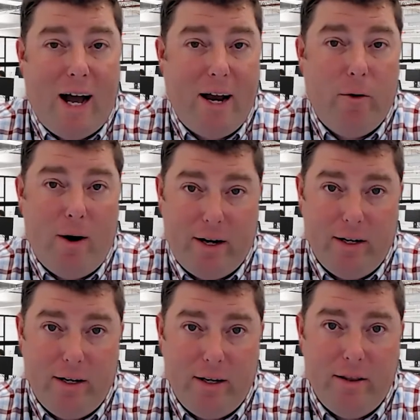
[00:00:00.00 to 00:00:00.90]

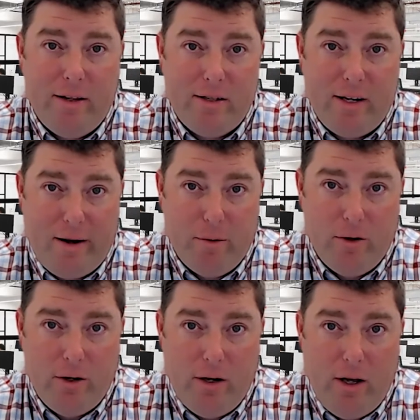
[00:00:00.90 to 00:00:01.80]
skyrocketed in this
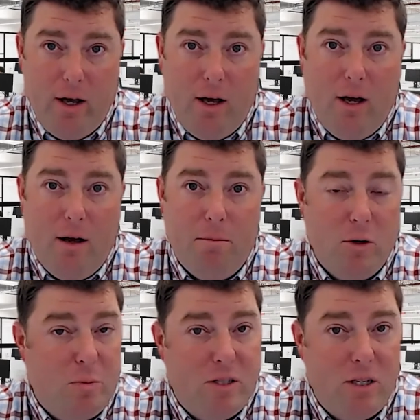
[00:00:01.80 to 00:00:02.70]
neighborhood. Most
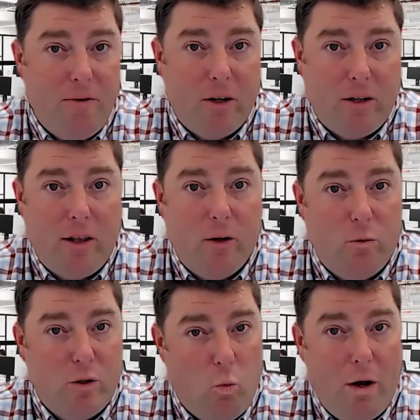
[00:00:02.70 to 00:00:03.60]
specifically, there
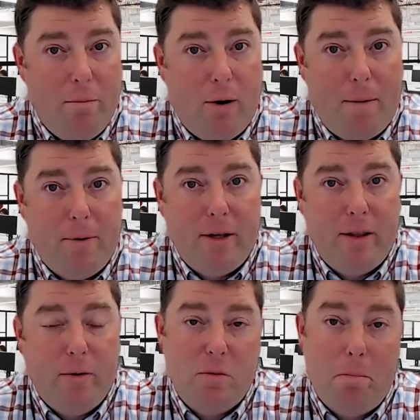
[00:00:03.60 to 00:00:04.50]
was one property
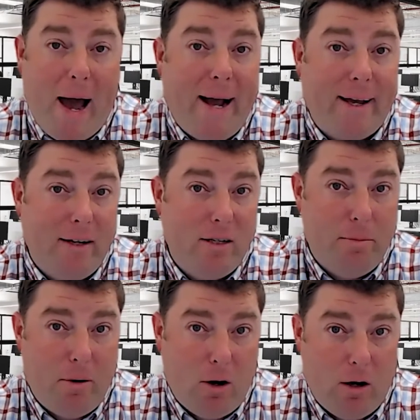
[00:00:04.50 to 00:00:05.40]
that was backing to the
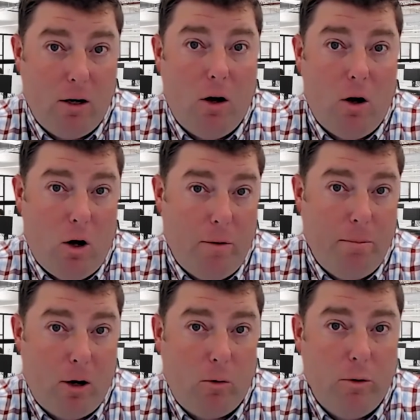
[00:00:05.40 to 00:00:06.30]
park on
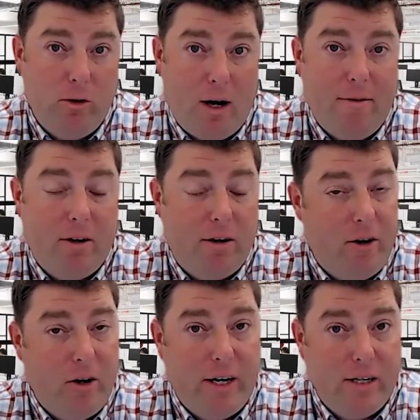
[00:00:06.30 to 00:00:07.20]
Parkwood Drive on a
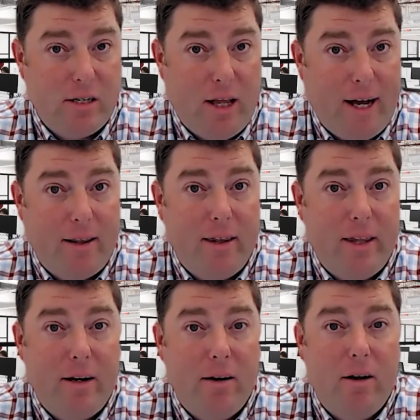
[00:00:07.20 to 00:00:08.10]
very nice lot
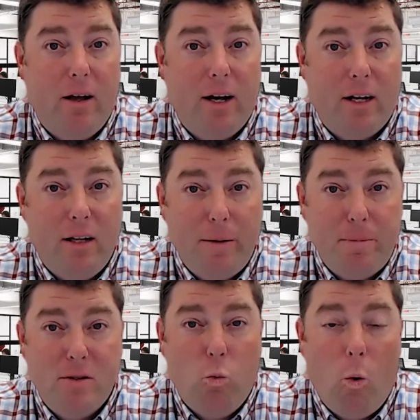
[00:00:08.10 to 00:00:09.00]
that
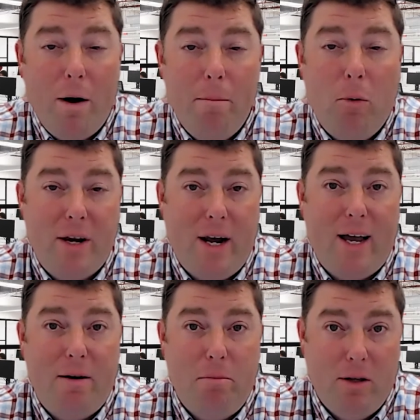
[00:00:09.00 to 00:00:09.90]
eclipsed 1.9
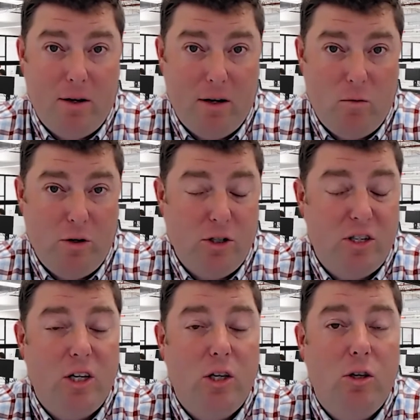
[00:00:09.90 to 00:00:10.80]
million, which is
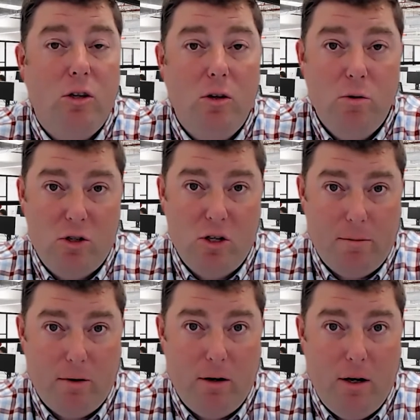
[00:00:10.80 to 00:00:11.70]
a huge
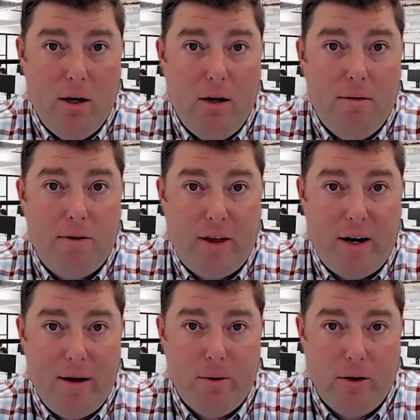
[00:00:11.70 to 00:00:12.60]
number for that
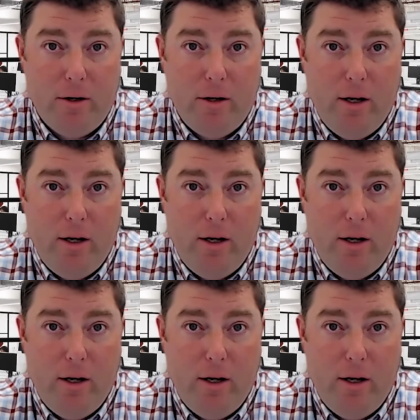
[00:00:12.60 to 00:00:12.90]
neighborhood.